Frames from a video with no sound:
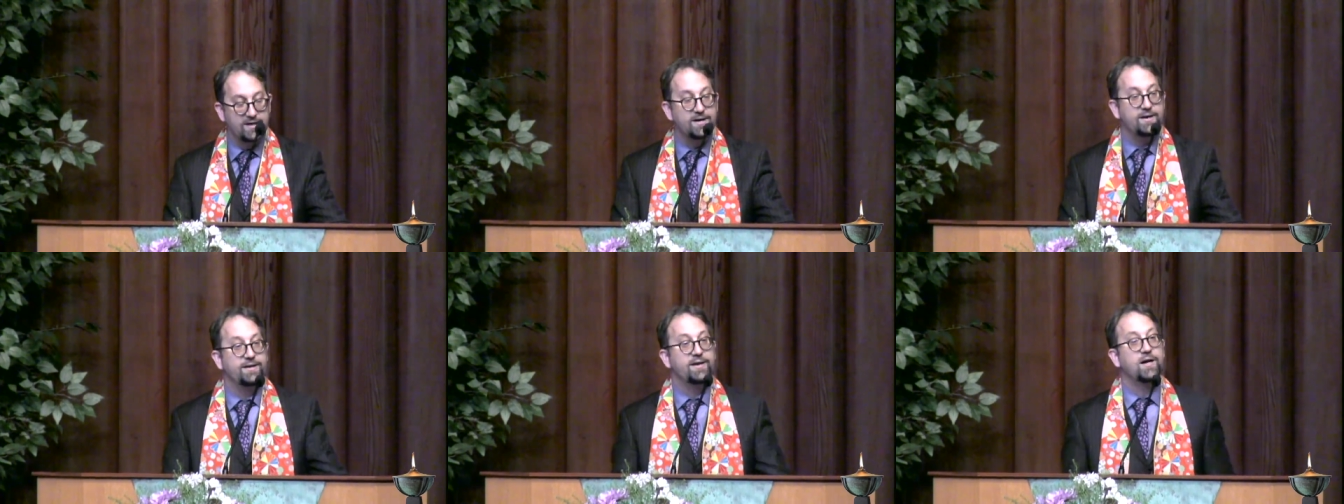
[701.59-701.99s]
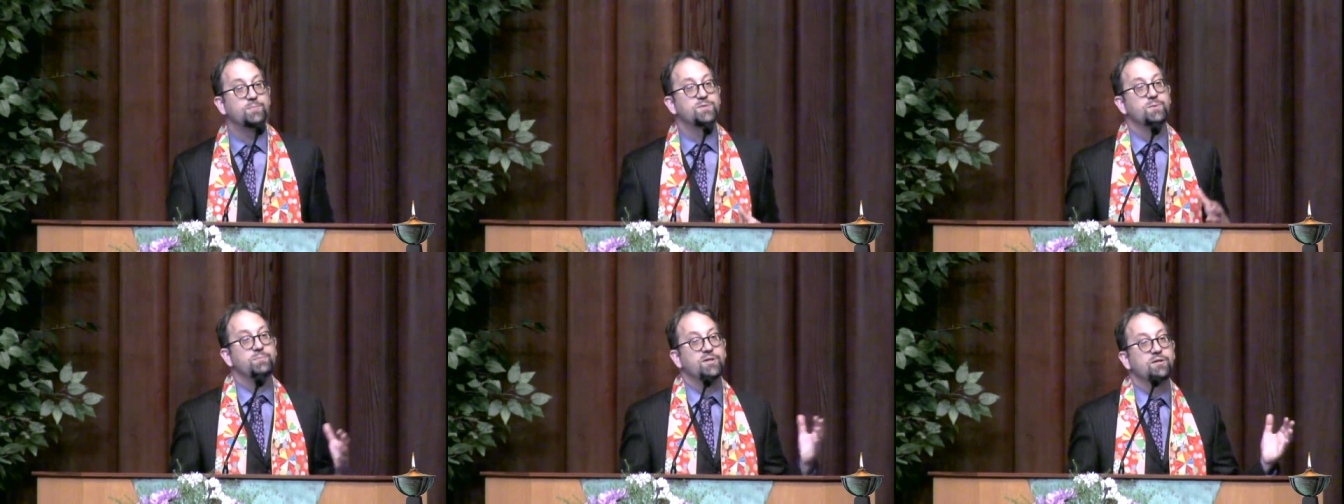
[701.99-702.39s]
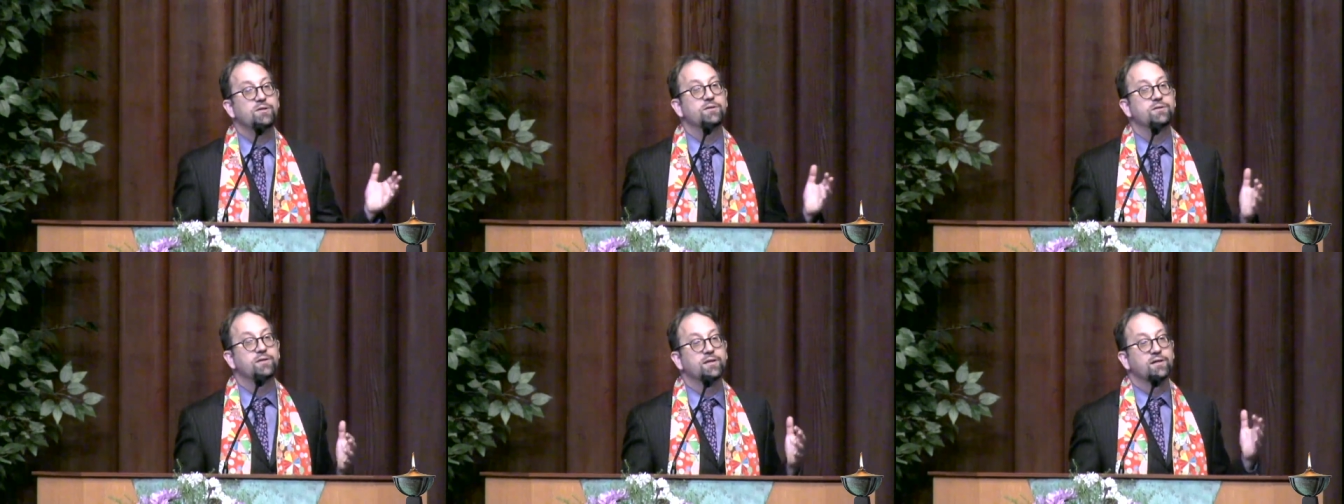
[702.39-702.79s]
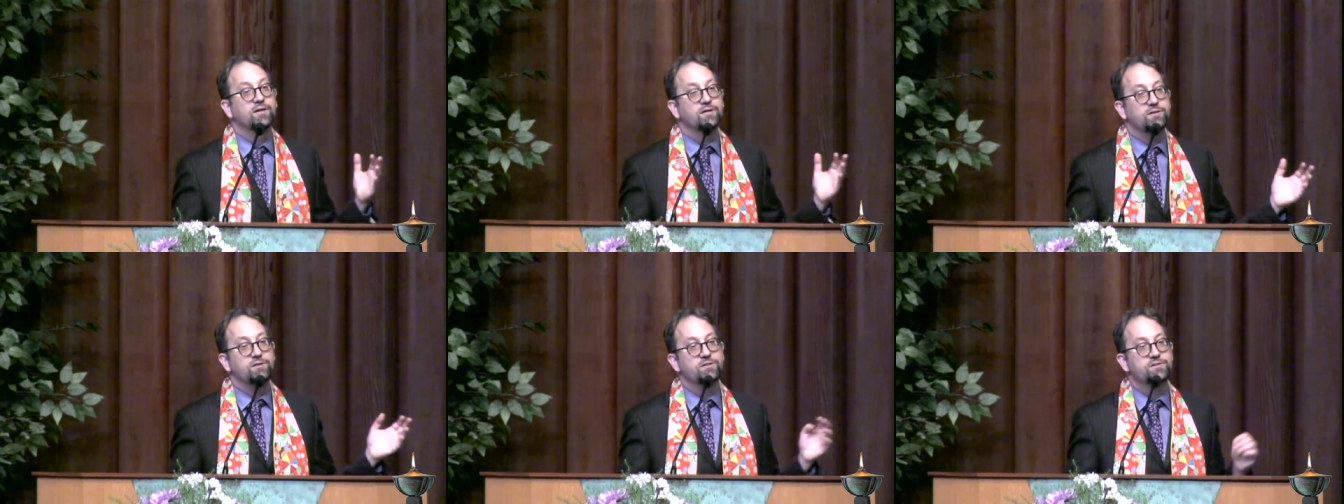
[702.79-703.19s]
It helped him build the
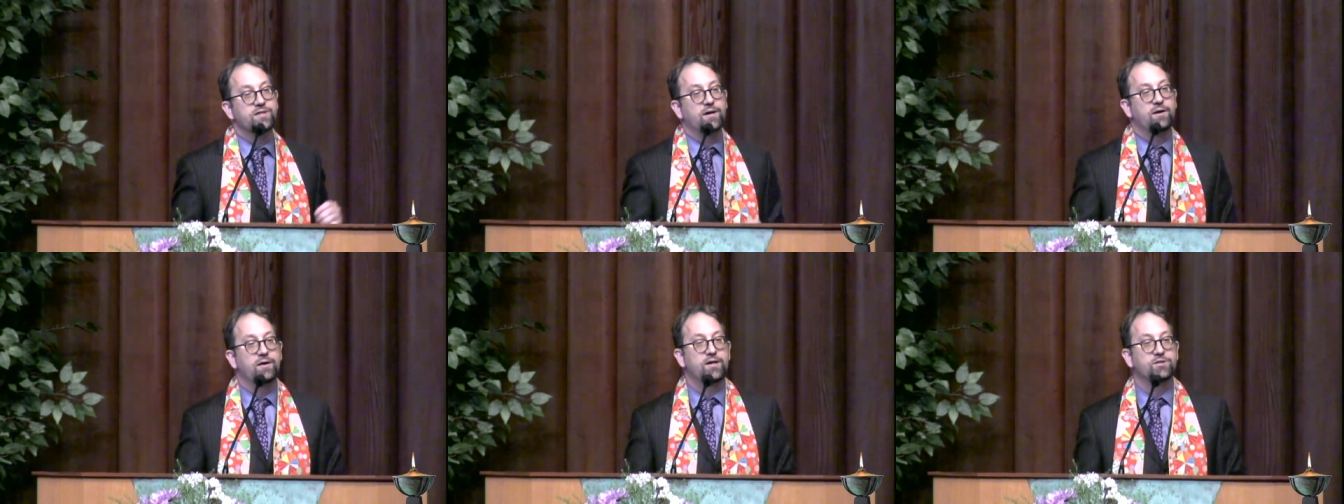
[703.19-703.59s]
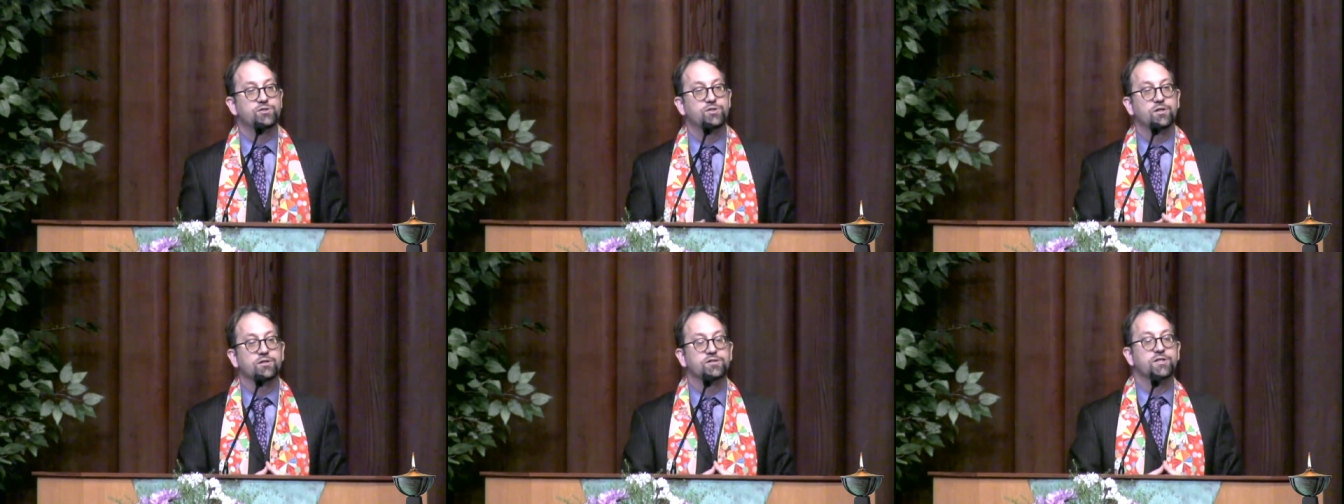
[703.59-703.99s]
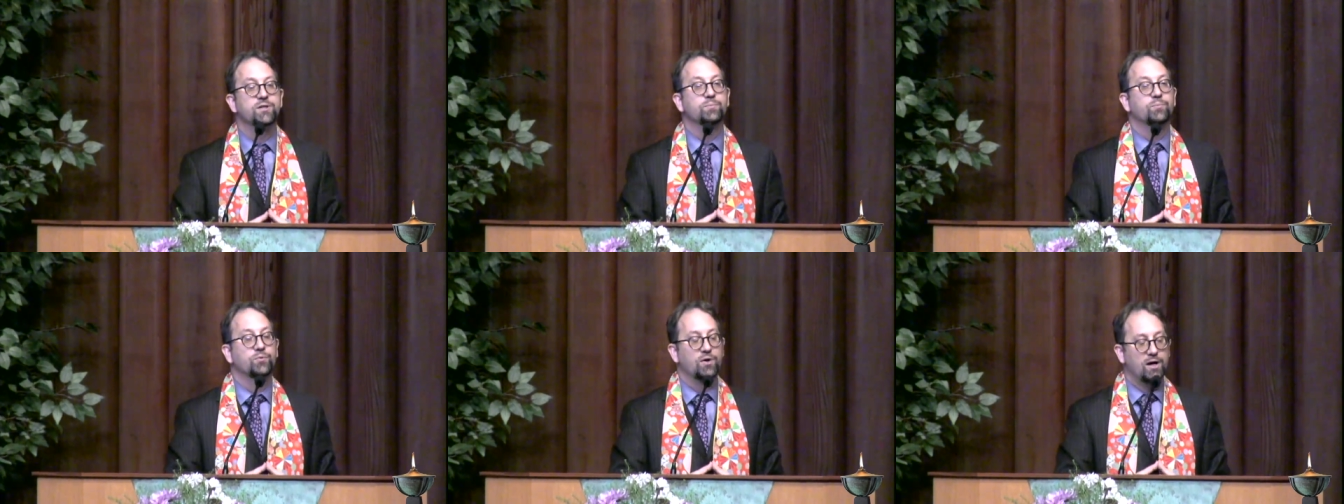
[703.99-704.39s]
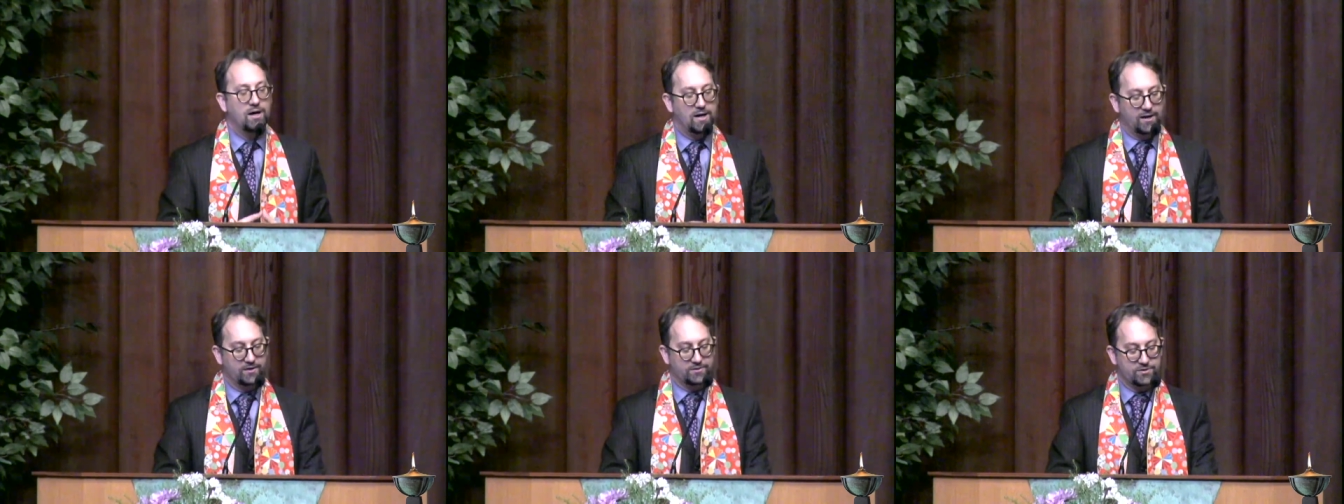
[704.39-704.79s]
Unitarian Church in
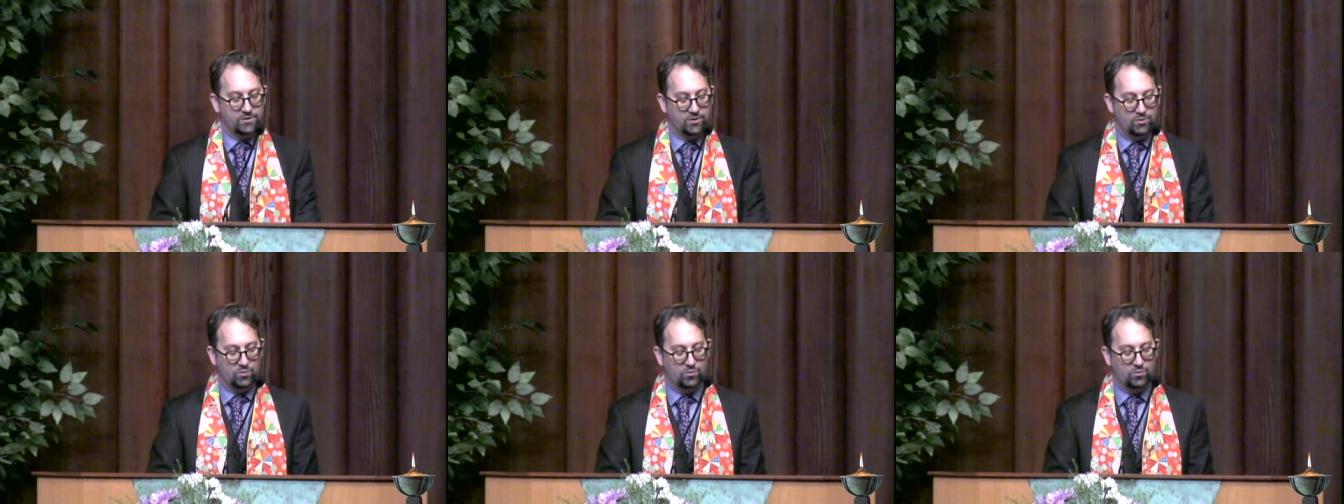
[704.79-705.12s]
Prague to